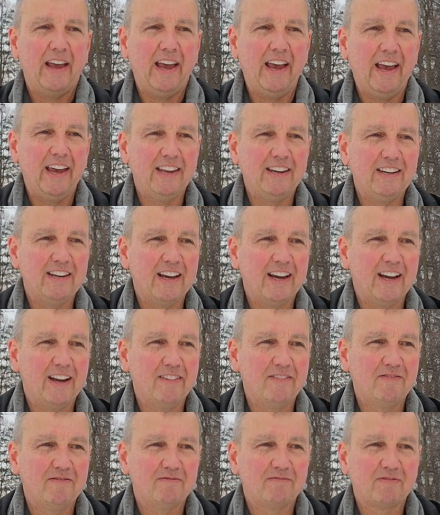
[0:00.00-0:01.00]
and
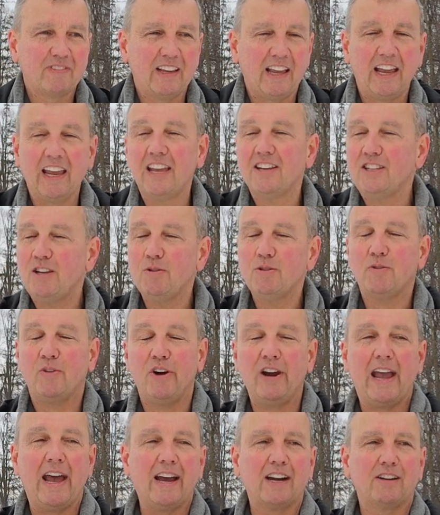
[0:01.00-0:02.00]
uh, I guess he was
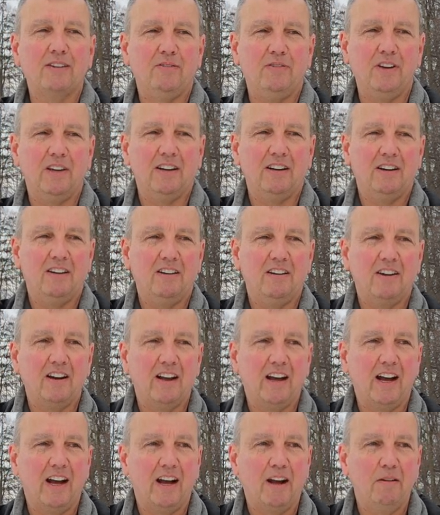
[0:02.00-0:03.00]
very active in
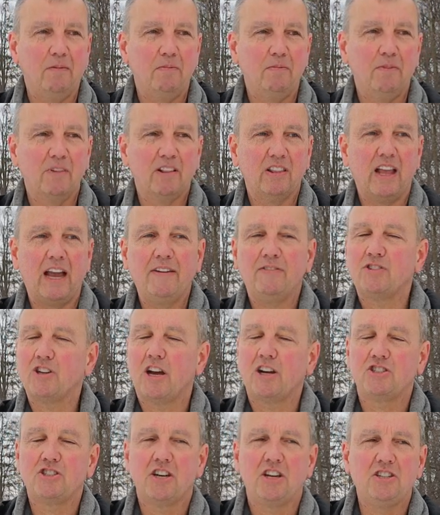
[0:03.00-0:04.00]
um,
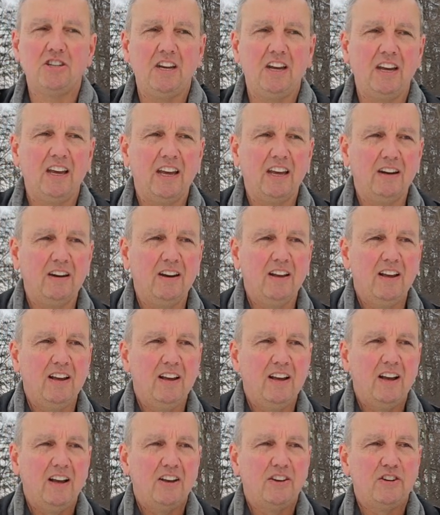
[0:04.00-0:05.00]
livestock judging and
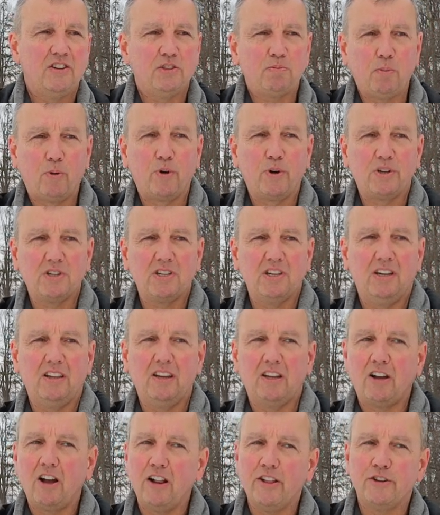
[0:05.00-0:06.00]
sports in
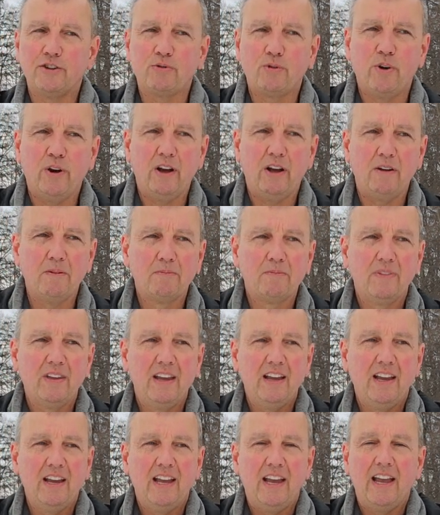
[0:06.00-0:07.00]
the College Royal.
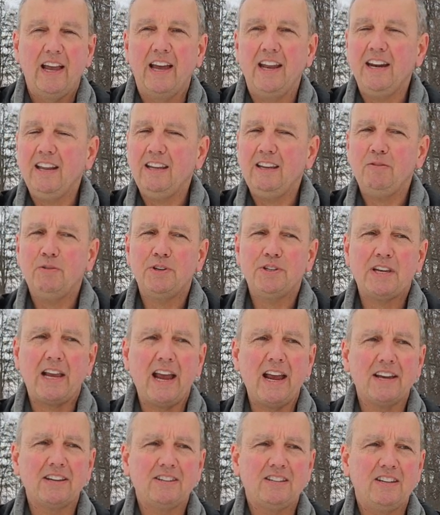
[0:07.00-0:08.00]
And he was
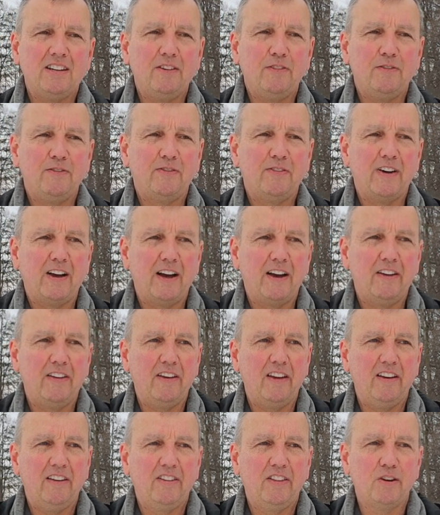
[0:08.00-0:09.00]
asked if
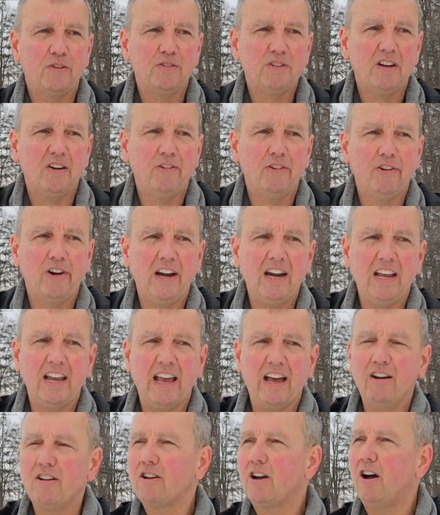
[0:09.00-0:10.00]
uh, there was ever
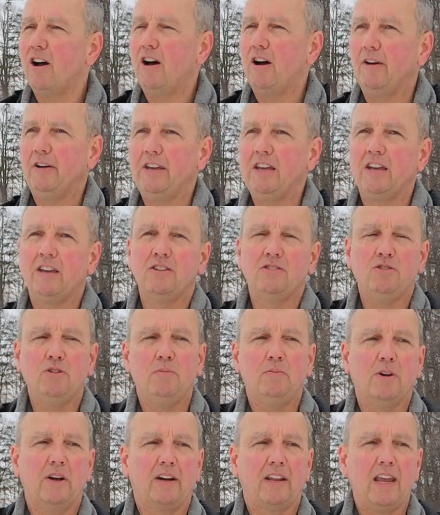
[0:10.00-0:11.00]
any alcohol he
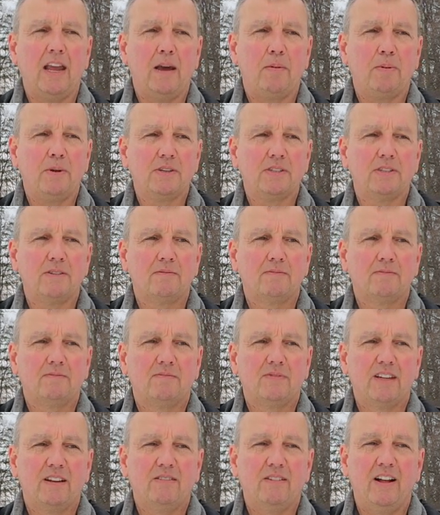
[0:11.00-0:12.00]
consumed on campus.
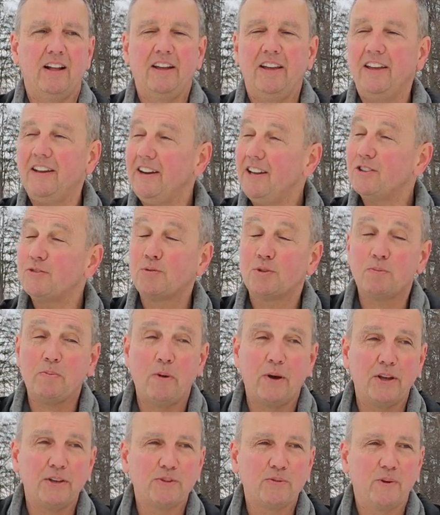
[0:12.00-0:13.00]
Well, and his
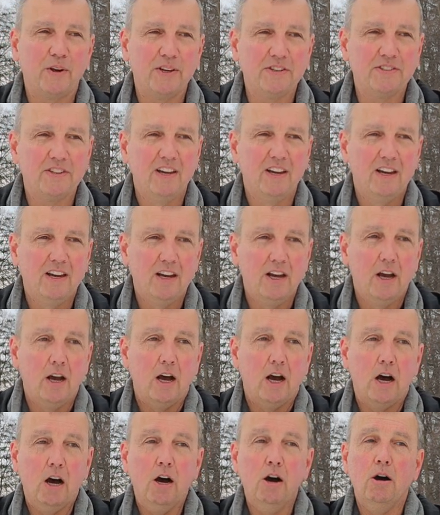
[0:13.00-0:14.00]
response was,
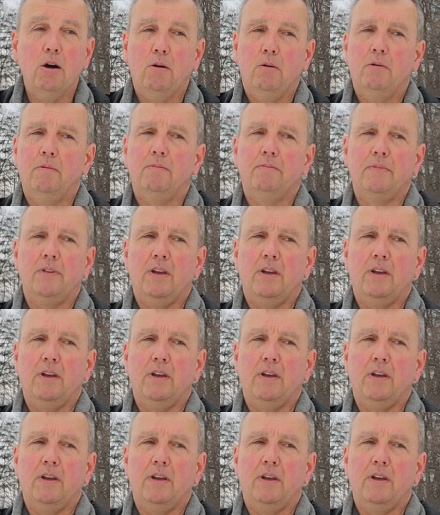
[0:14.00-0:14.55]
oh,